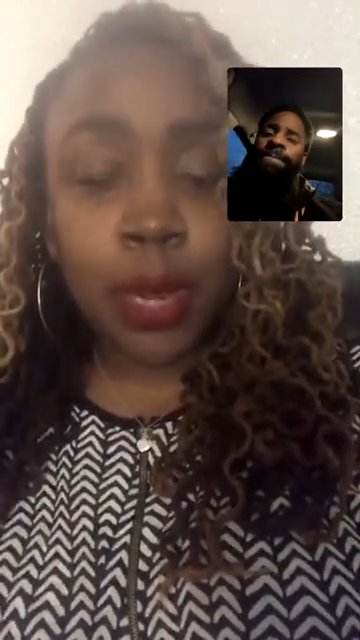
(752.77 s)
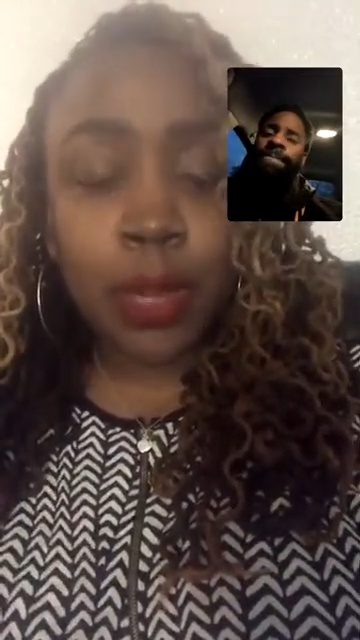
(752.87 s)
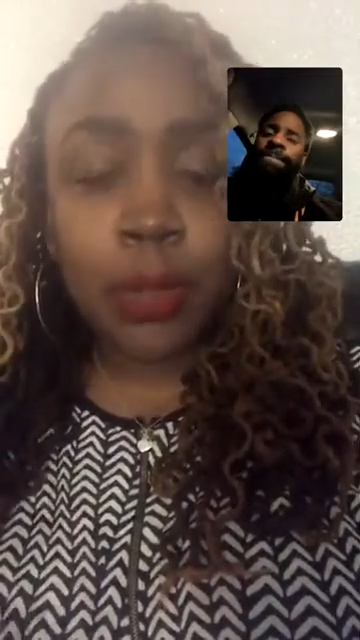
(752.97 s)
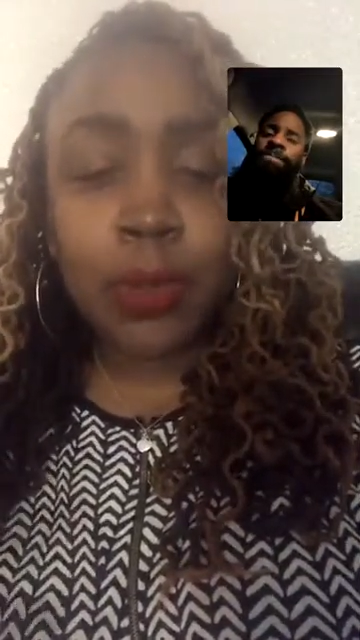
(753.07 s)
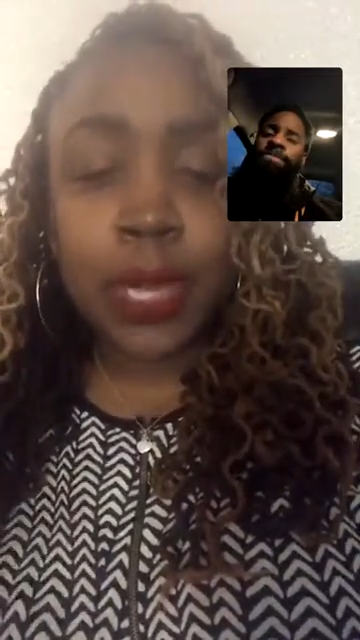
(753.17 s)
And I
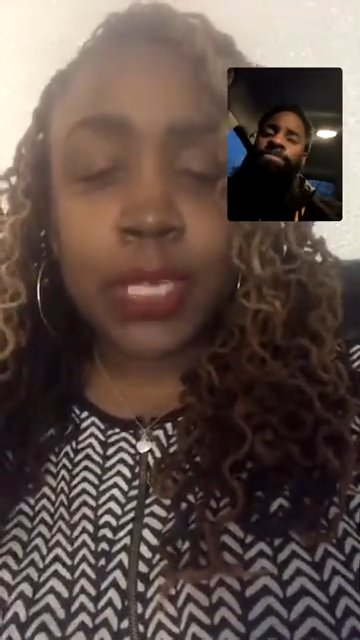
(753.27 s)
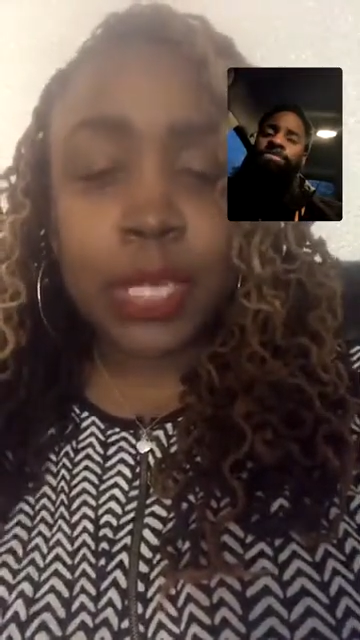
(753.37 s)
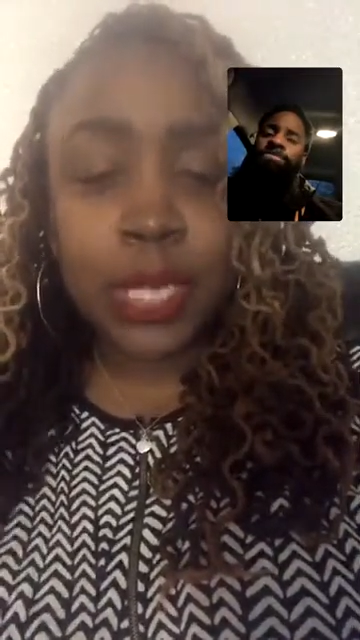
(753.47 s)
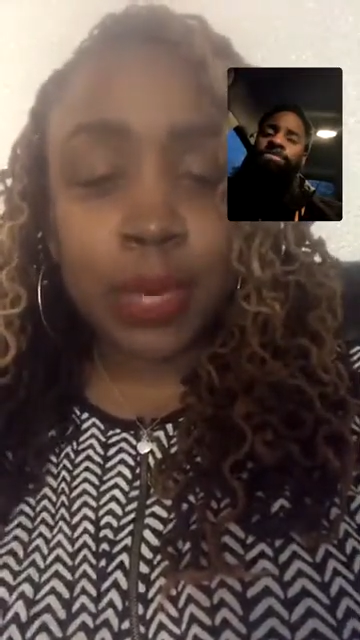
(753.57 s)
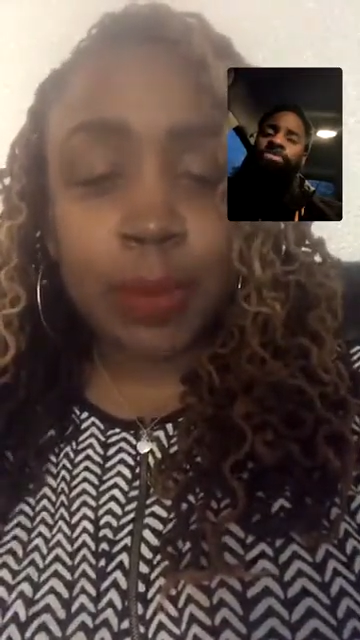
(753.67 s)
know you kind of
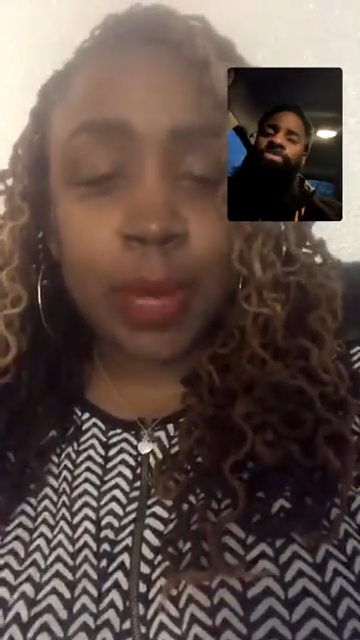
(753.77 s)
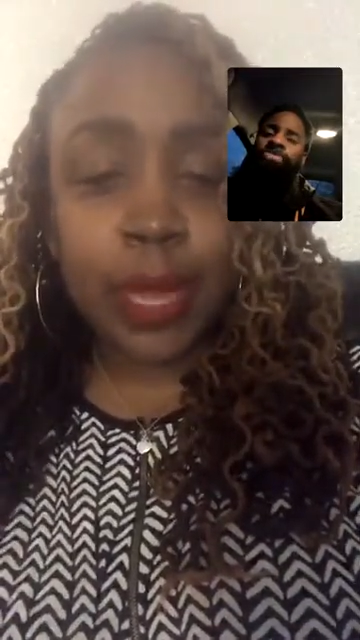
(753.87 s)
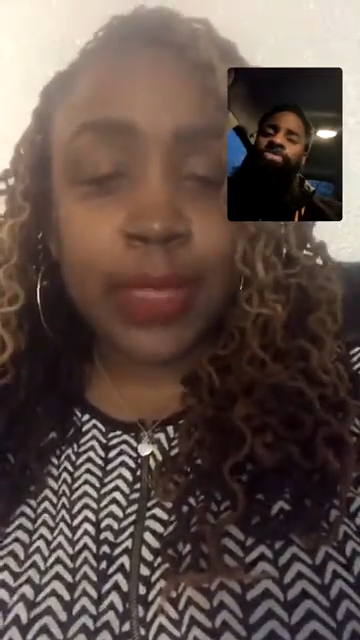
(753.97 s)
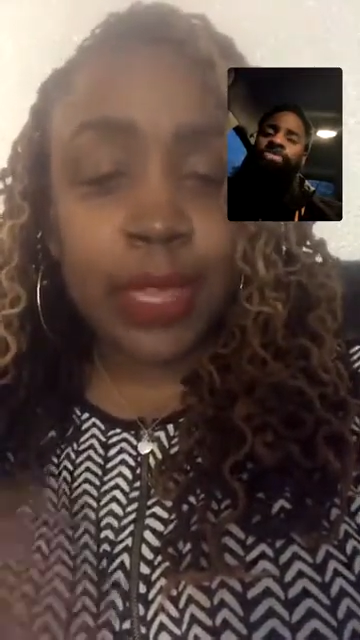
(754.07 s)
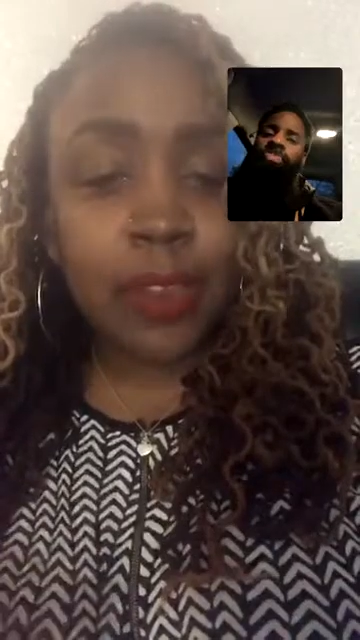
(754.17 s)
shared about
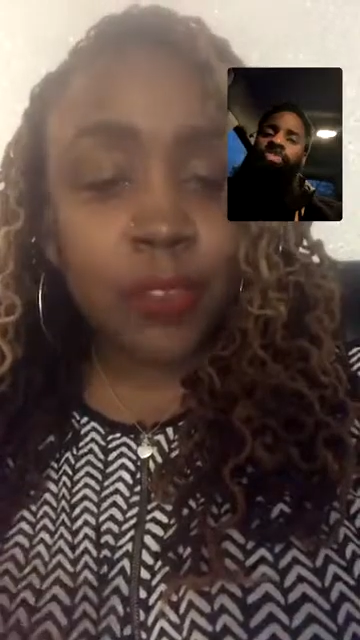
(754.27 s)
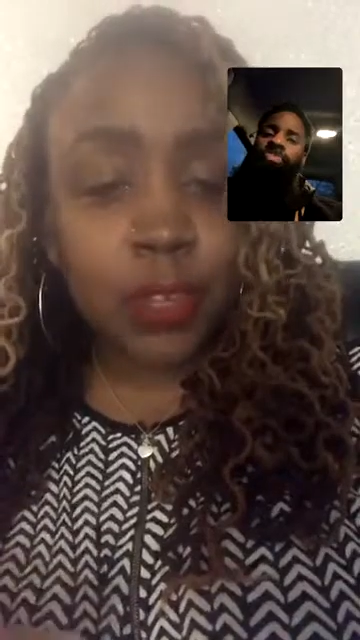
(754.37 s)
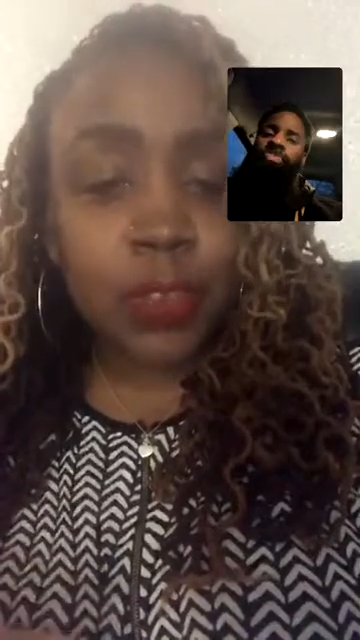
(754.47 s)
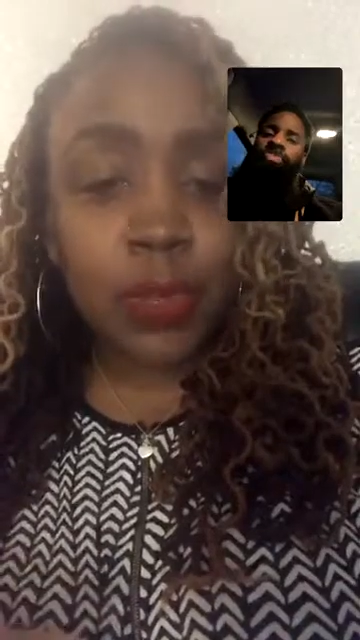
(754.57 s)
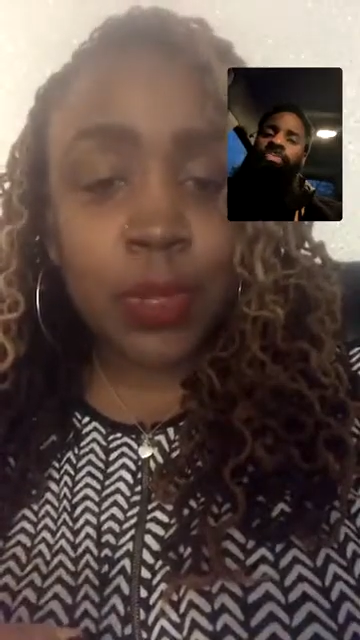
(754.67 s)
like the
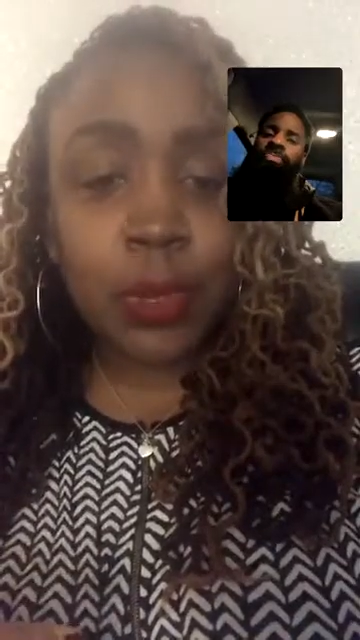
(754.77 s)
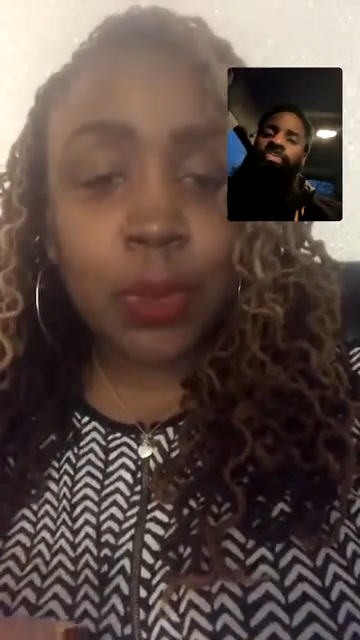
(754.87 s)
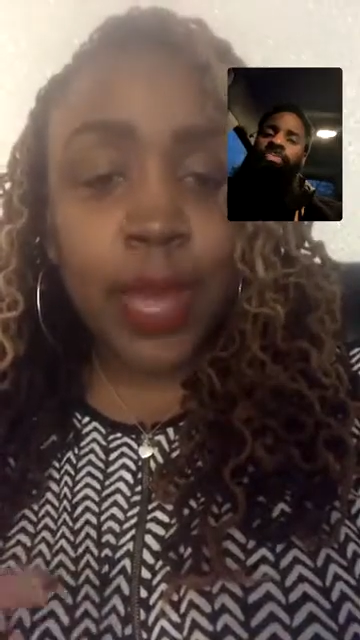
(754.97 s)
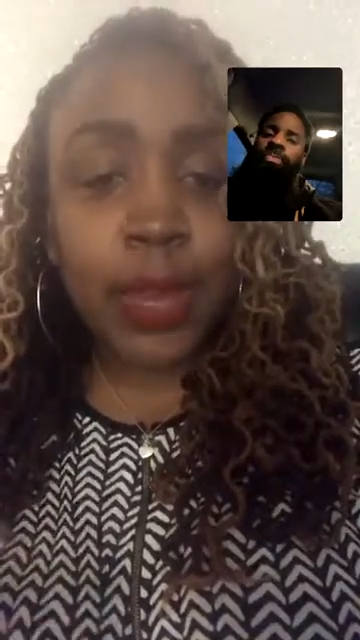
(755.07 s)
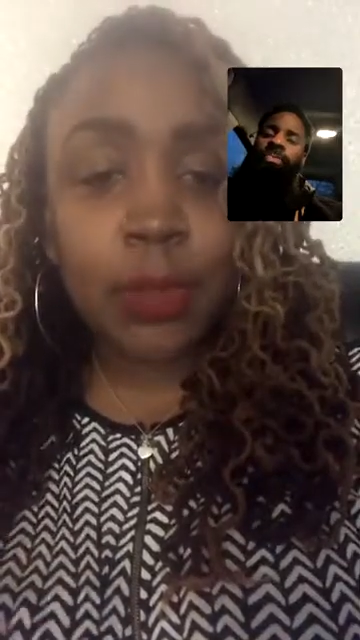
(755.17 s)
influence for you,
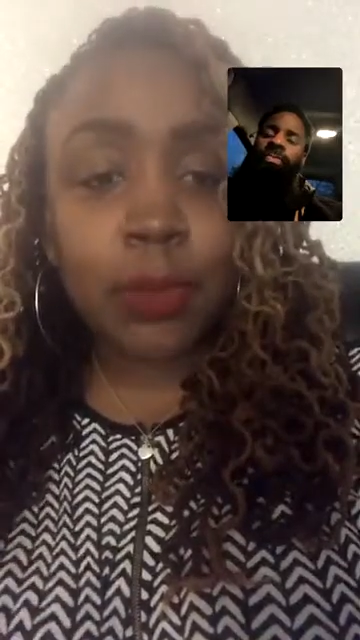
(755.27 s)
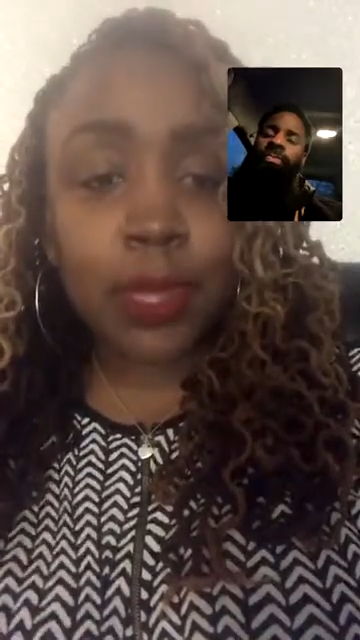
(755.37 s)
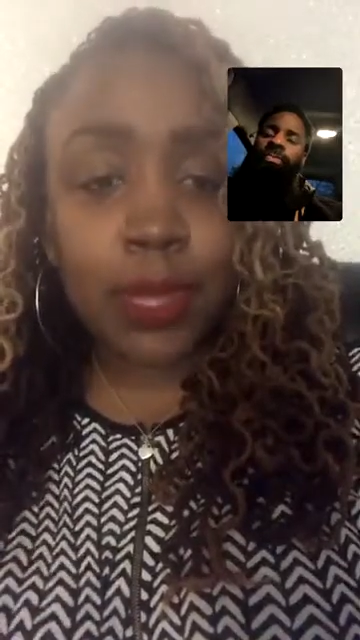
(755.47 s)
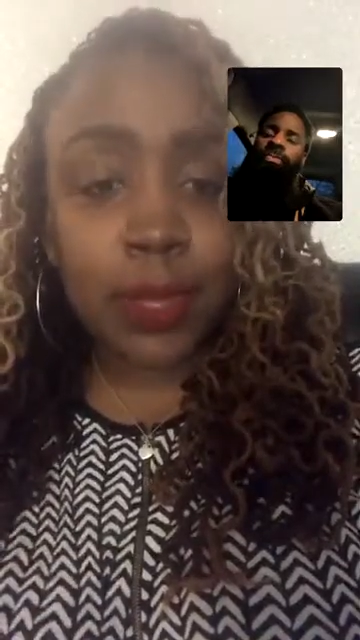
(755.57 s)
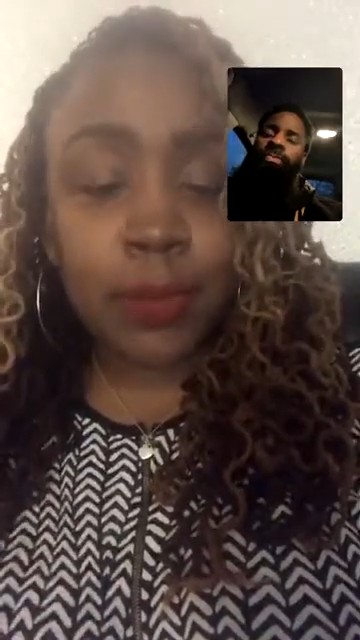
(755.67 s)
but how do you
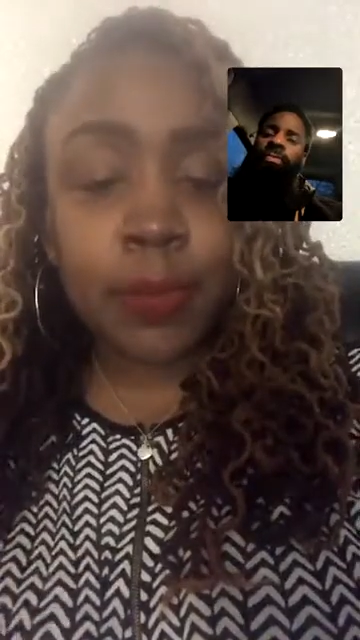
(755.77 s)
believe